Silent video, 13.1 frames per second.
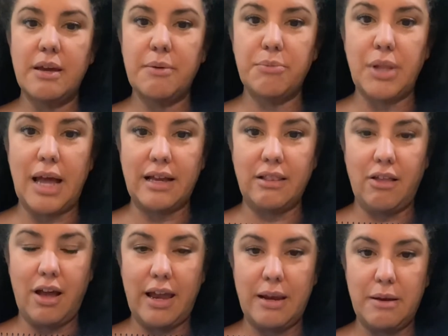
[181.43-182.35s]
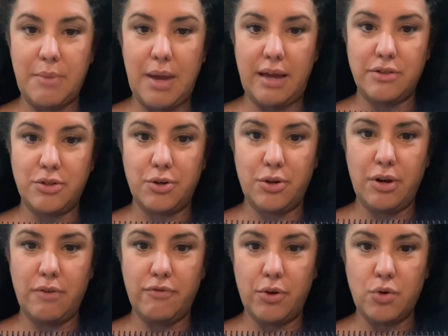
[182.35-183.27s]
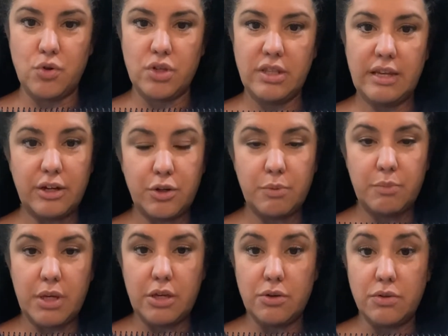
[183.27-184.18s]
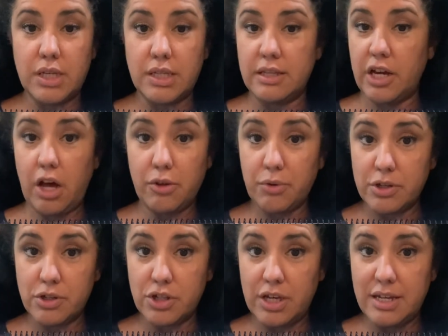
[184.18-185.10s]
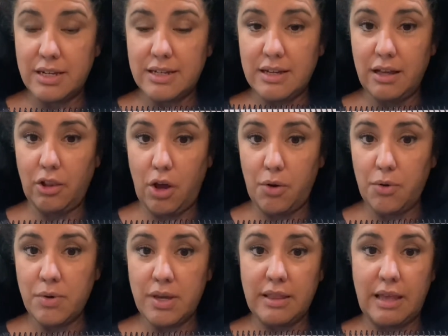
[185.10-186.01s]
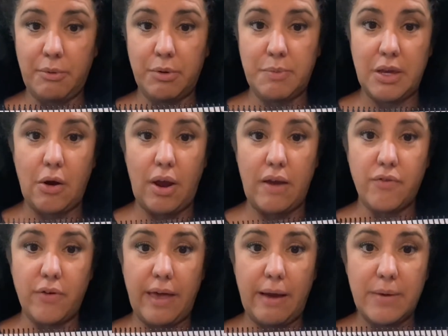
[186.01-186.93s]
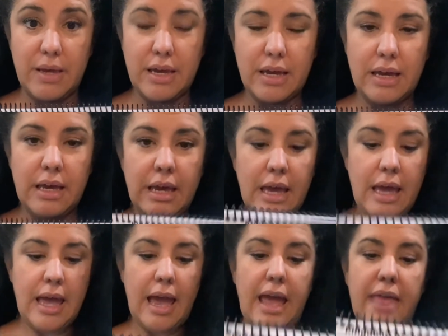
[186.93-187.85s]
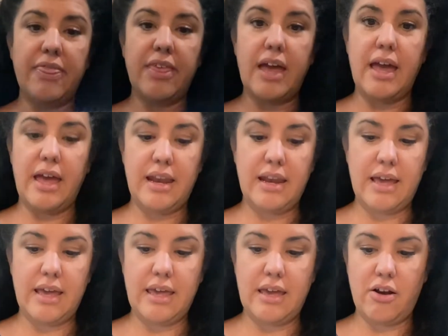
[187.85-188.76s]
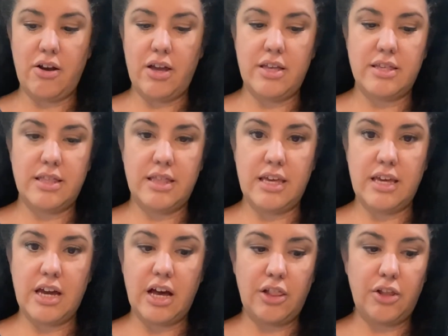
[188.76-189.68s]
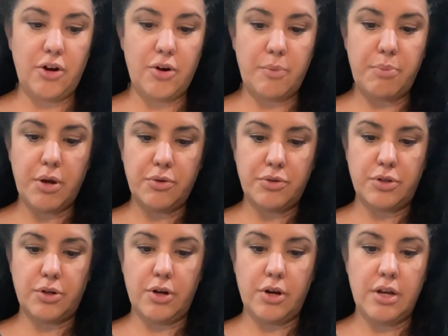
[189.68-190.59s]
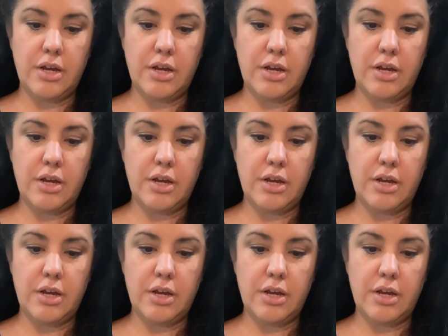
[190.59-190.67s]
black line master version that could be used as a coloring sheet alone, and that would be great for that week. And then here is the colored poster,